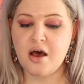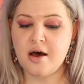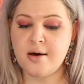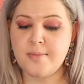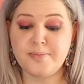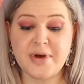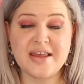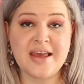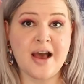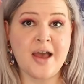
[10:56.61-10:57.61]

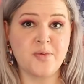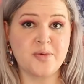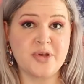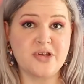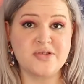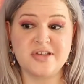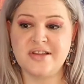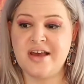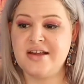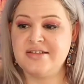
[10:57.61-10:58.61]
But yeah, I will be using
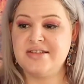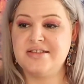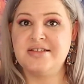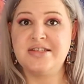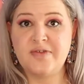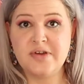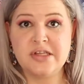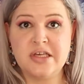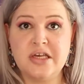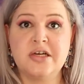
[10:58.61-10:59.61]
that
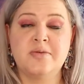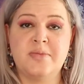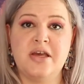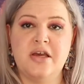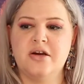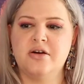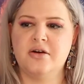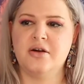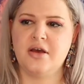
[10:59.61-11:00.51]
definitely on my hair.